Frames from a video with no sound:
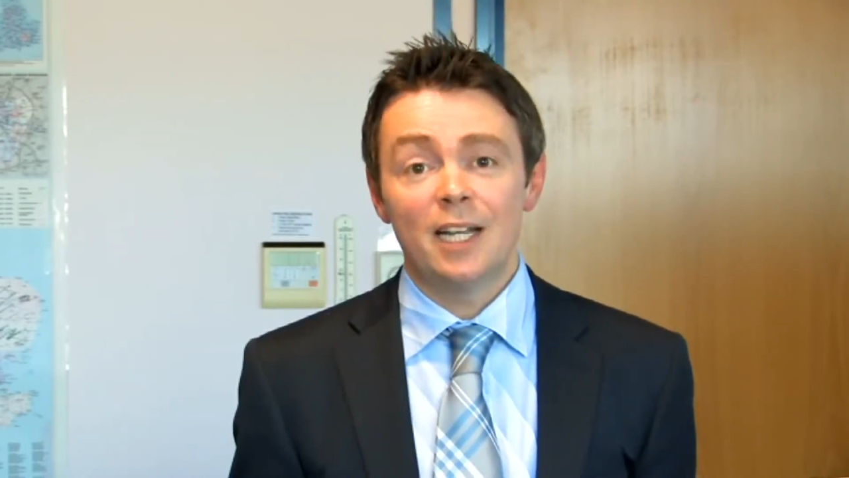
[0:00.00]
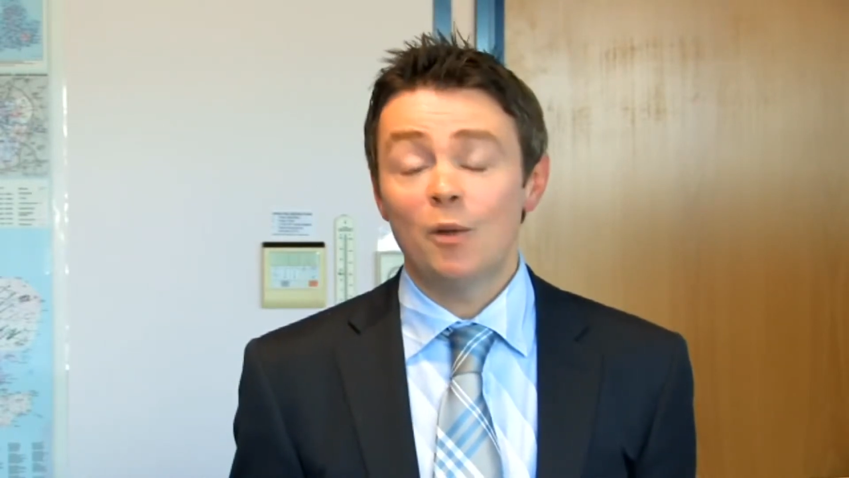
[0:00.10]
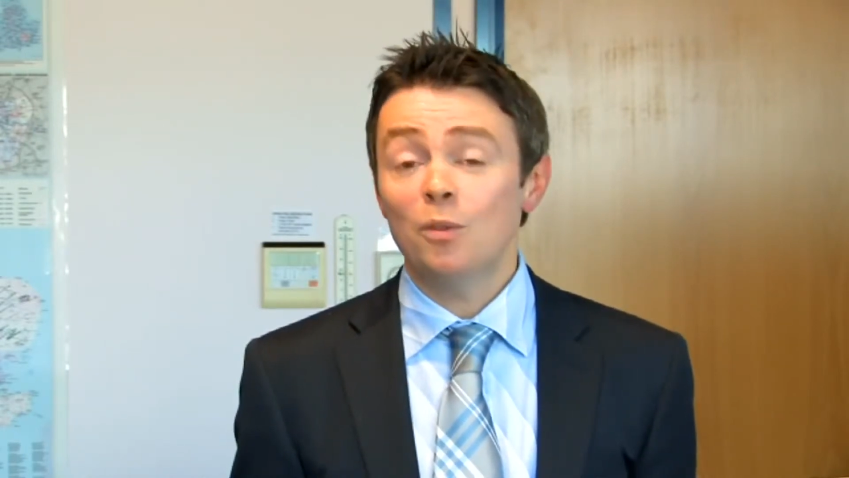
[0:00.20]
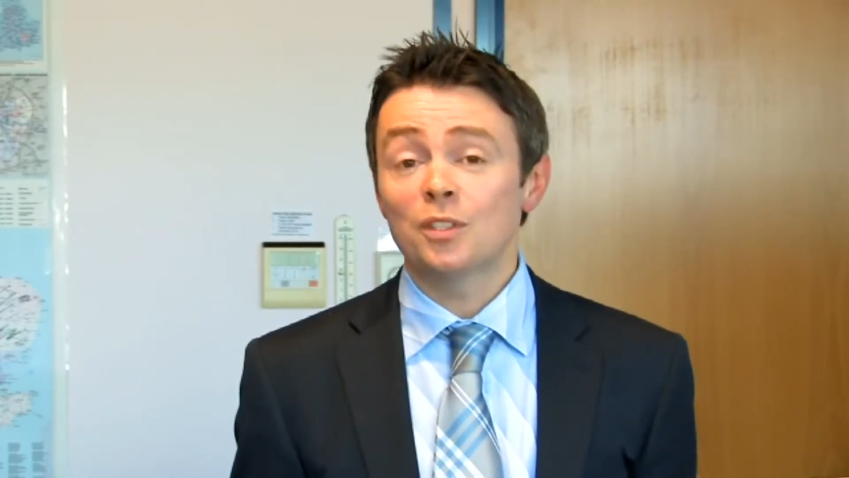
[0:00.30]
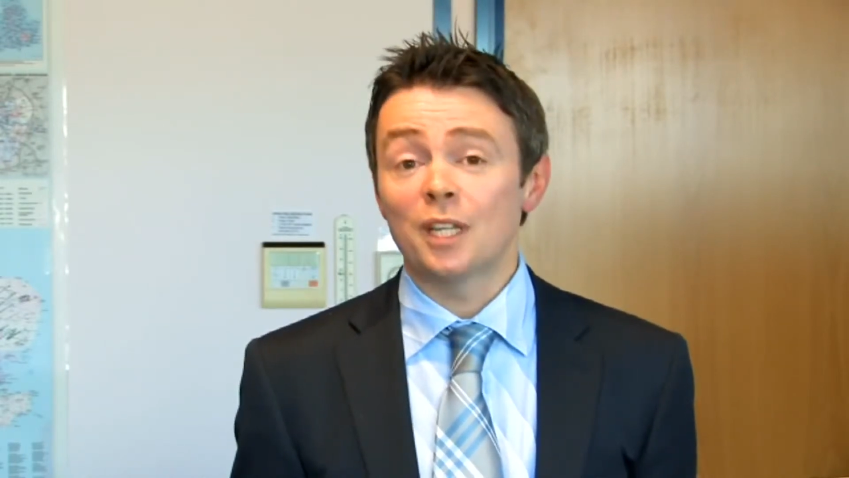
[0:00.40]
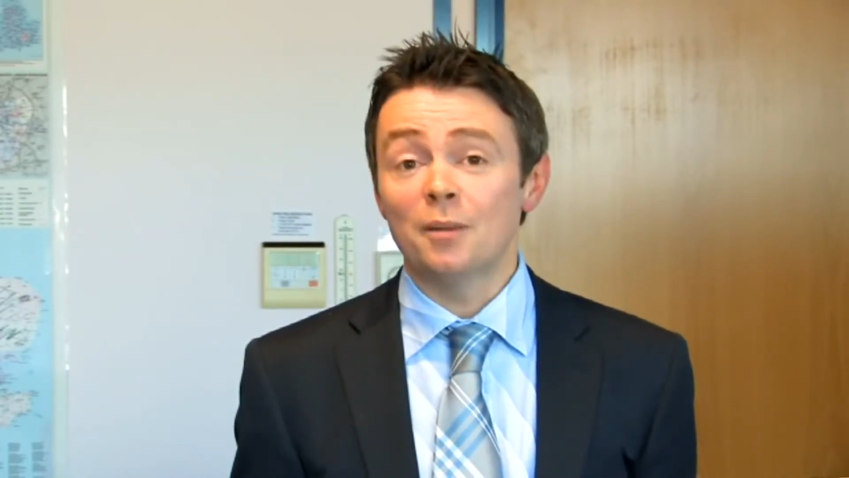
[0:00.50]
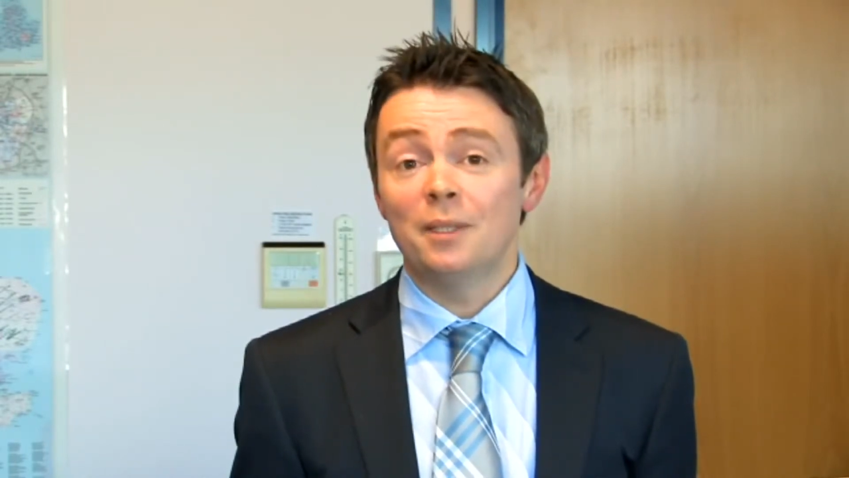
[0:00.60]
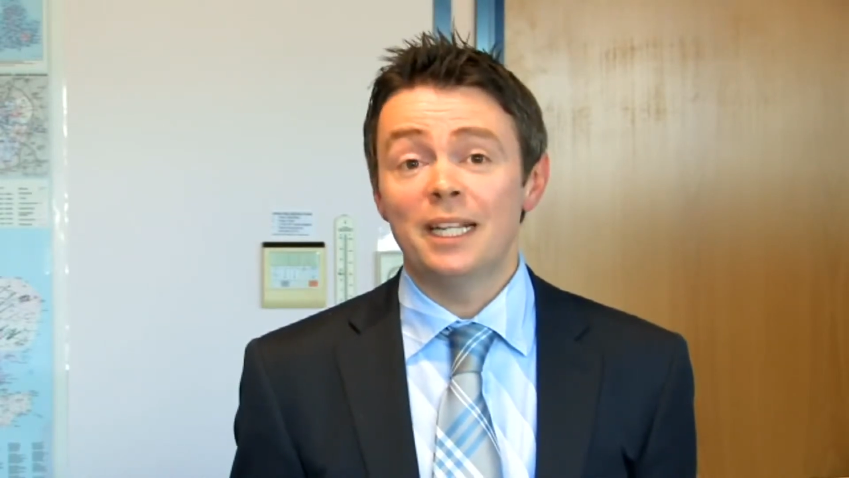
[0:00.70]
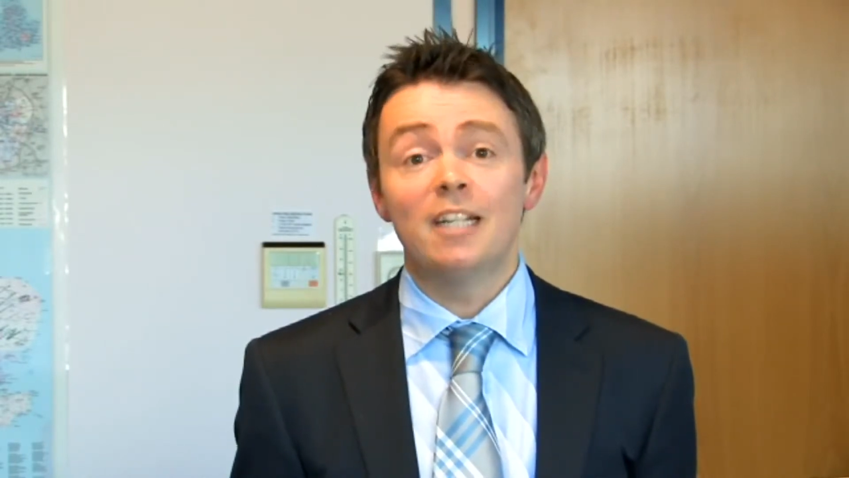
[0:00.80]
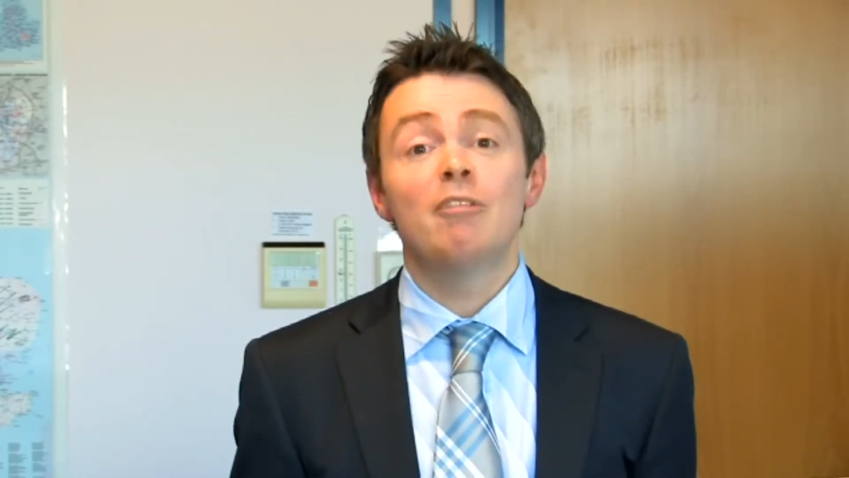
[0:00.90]
and
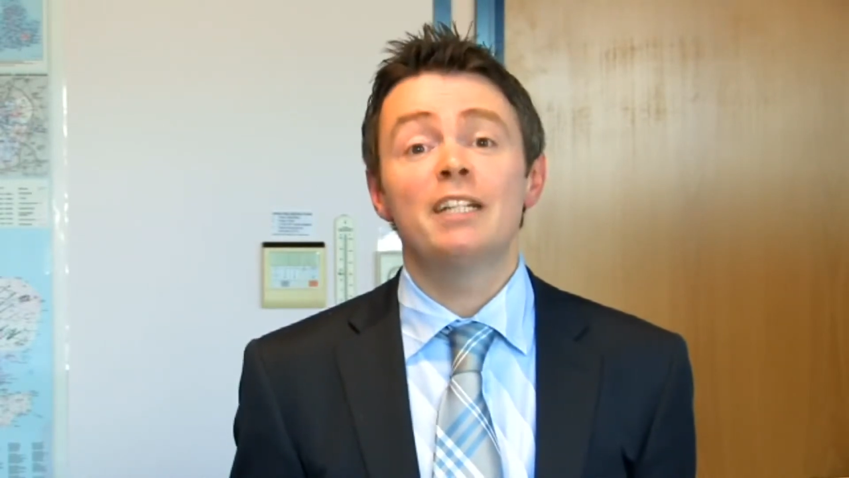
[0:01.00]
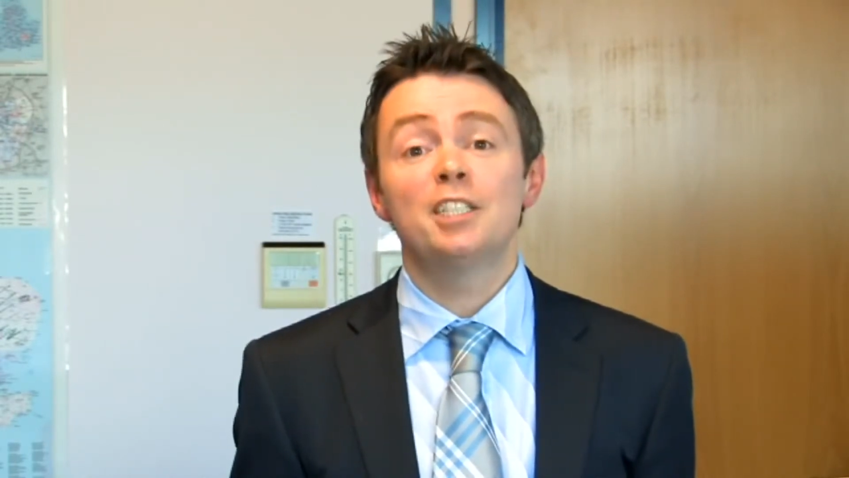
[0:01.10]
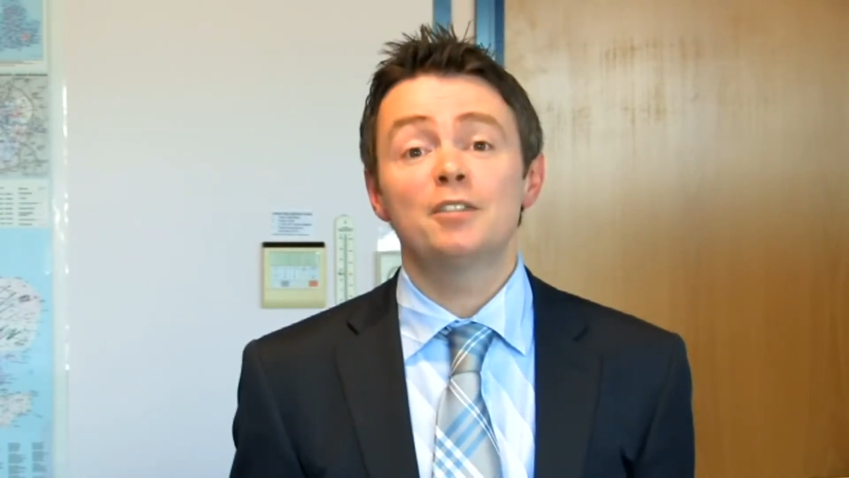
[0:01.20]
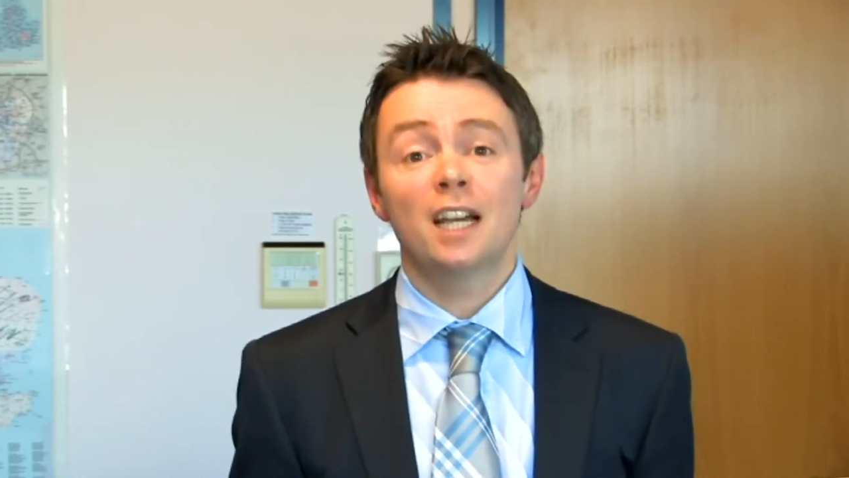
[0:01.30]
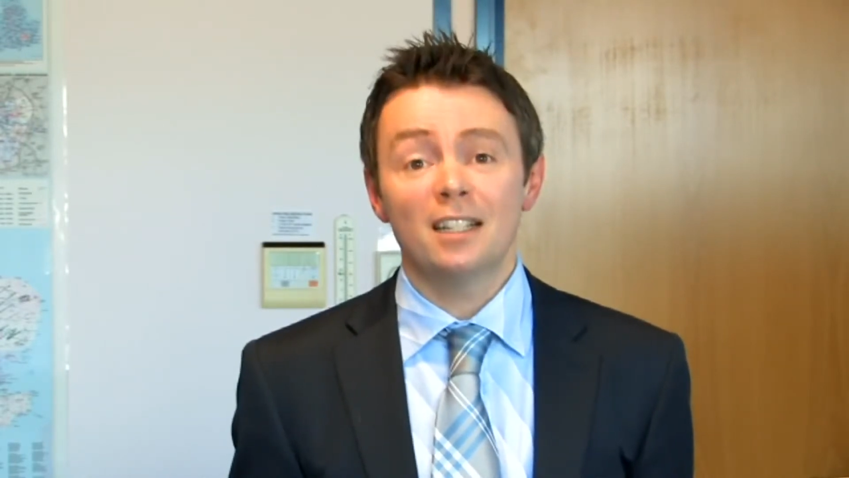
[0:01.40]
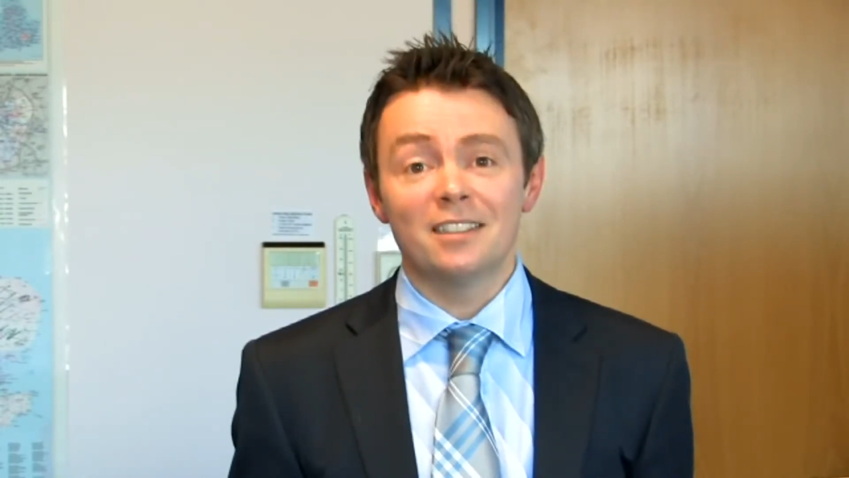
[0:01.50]
also in a range of